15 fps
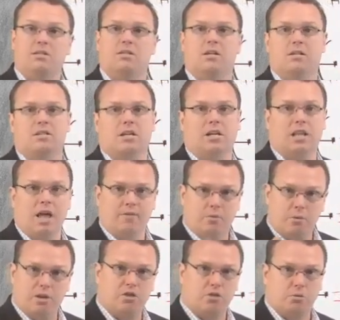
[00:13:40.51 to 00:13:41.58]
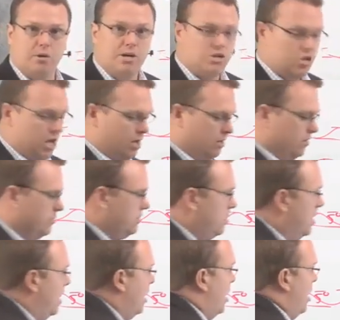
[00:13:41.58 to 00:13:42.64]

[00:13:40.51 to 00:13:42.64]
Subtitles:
6, and 11. We had 3 channels.